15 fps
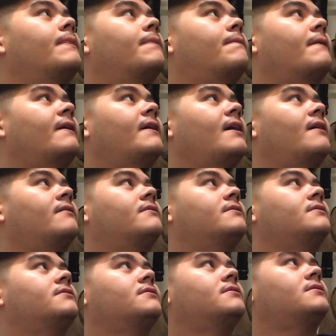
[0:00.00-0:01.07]
But yeah,
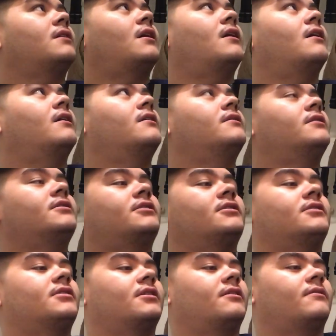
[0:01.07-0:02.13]
this
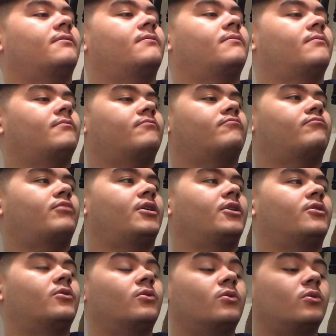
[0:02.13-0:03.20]
is a
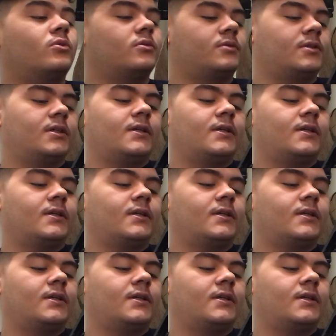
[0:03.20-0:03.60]
pretty cool.